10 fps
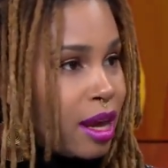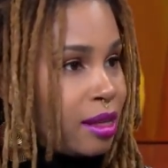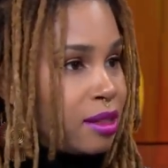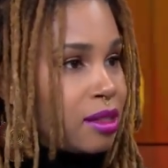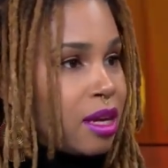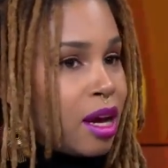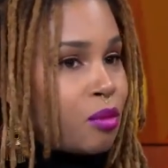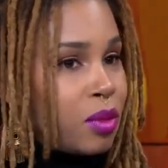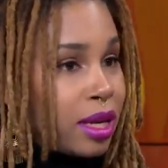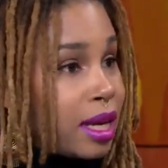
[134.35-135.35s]
and
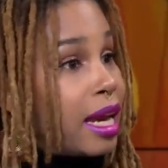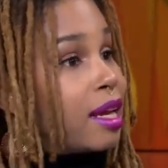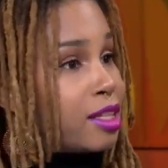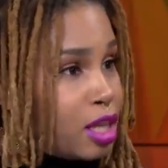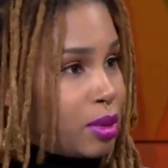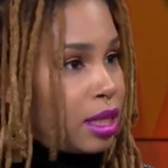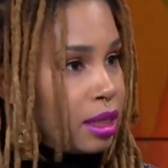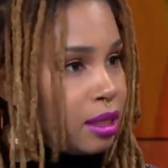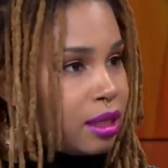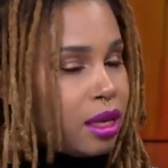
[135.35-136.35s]
being
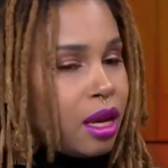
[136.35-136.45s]
exhibited,